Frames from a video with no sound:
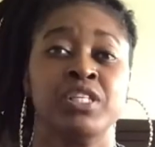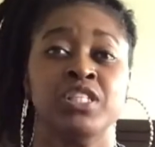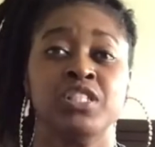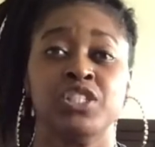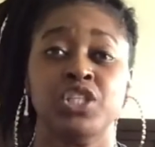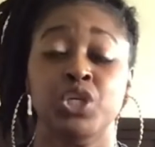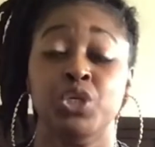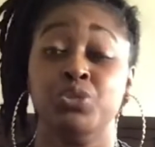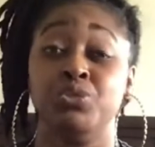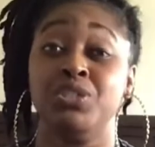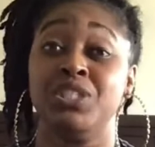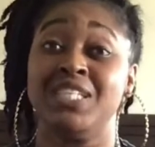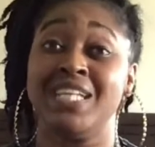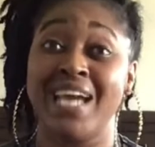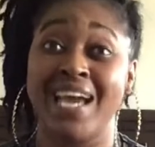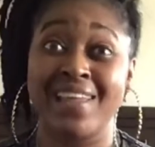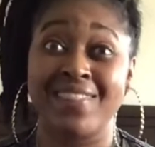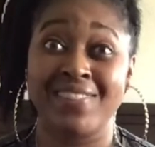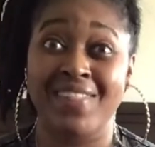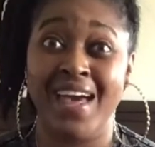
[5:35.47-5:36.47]
So
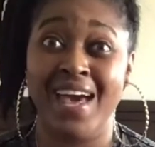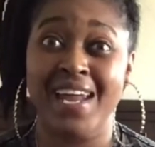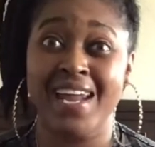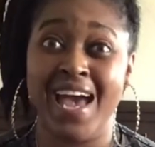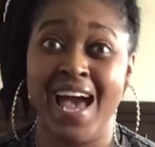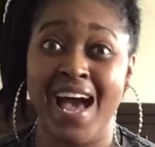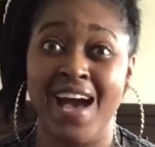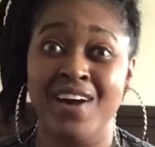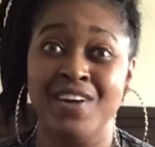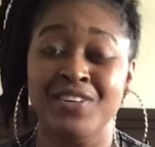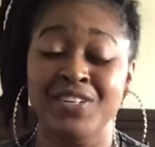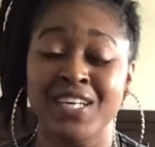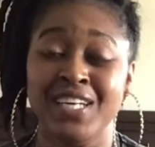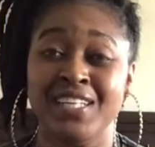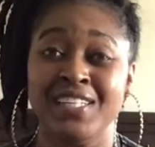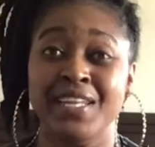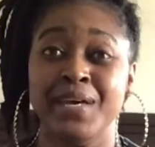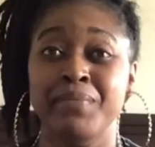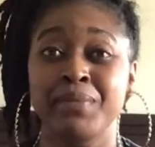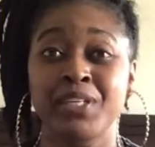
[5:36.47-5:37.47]
check that out
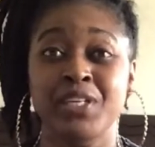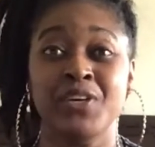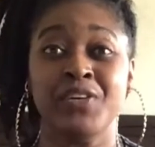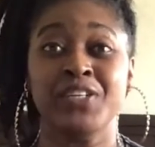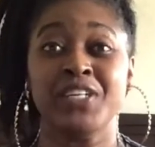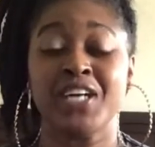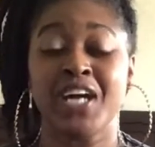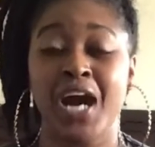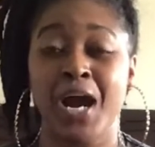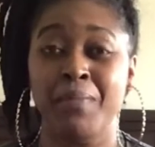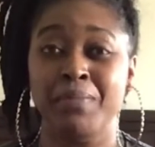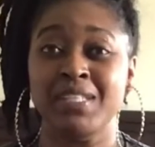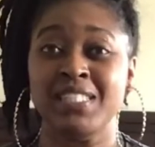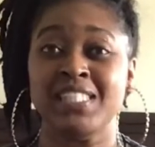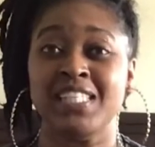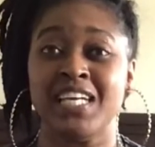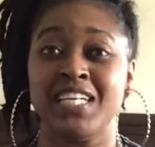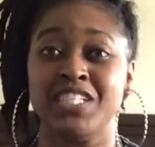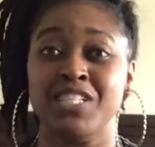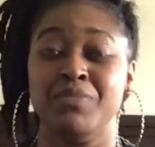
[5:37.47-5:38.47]
and let me know in the comment
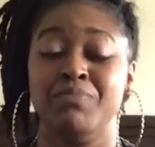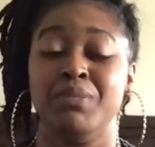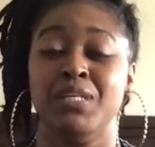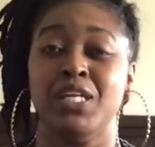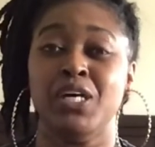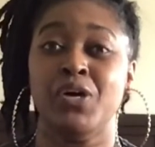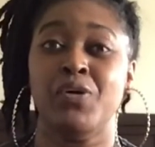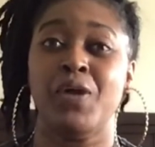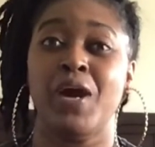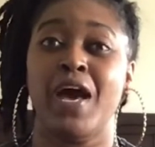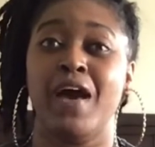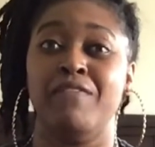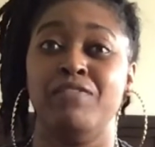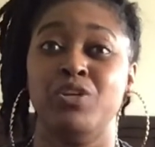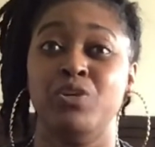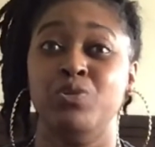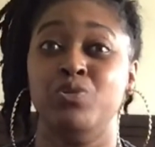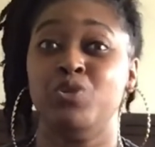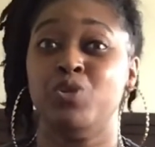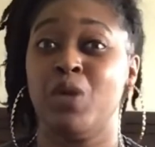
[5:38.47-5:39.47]
section below, have
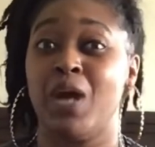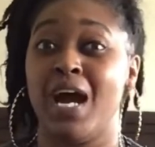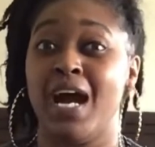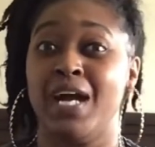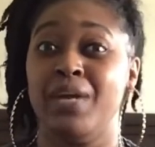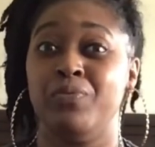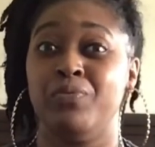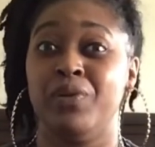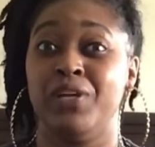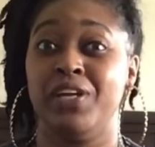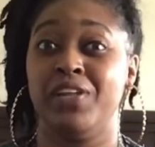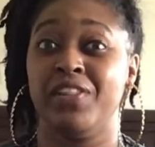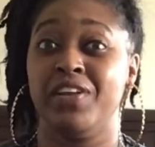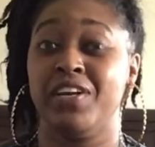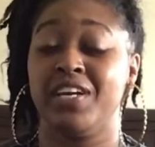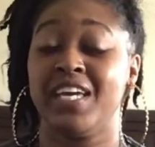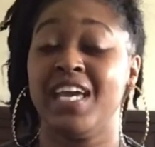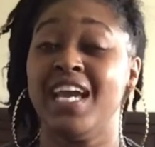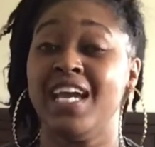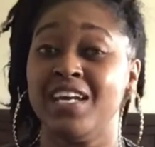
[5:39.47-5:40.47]
you tried one of
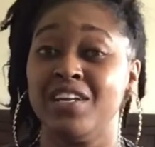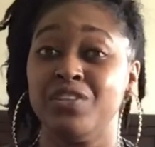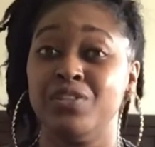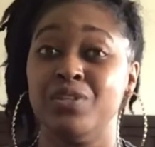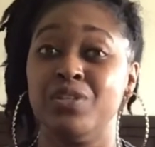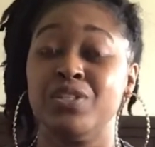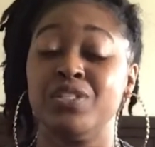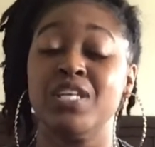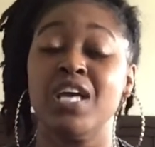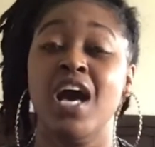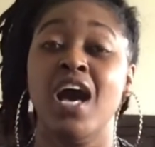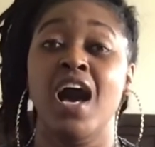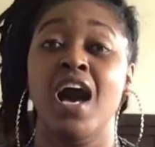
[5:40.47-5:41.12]
their candles?